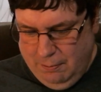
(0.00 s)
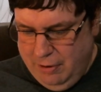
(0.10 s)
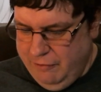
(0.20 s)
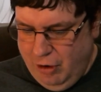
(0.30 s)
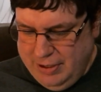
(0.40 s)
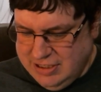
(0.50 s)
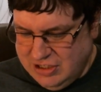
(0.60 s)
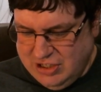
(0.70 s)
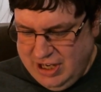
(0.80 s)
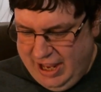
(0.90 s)
Performing
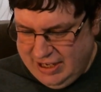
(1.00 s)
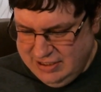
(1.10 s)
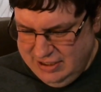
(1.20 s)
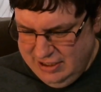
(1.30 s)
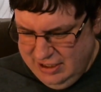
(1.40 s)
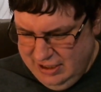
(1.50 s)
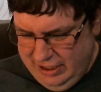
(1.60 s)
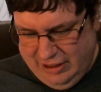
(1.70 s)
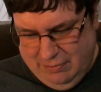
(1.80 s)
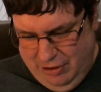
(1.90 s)
such a task,
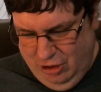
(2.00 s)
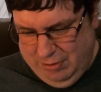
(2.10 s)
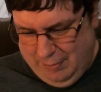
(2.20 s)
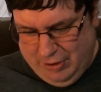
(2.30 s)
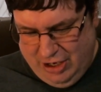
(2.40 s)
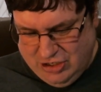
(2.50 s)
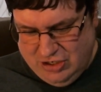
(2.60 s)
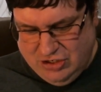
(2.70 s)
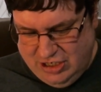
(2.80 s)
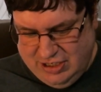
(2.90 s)
like the meal
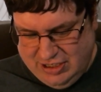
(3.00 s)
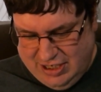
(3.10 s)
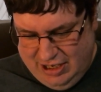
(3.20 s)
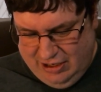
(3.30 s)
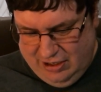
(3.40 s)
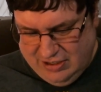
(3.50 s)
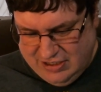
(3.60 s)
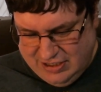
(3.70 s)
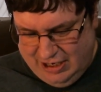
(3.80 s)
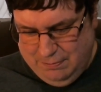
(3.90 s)
preparations Jesus had
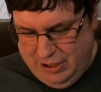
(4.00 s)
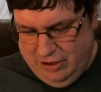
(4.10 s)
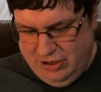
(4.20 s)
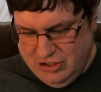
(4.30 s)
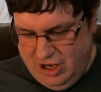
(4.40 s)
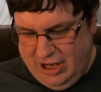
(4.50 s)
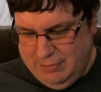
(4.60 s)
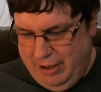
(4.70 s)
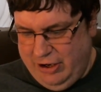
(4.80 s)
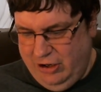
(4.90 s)
sent Peter and
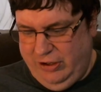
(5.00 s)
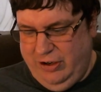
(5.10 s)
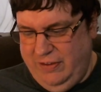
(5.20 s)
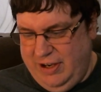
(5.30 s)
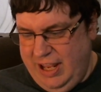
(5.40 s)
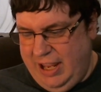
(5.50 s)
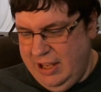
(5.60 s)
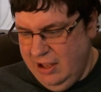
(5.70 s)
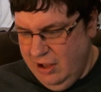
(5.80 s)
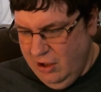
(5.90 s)
John to make earlier in the day,